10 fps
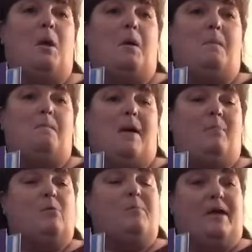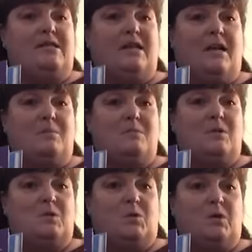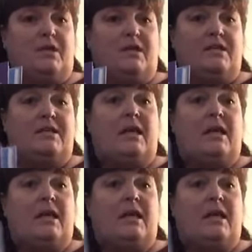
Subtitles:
Bible Bedtime Stories.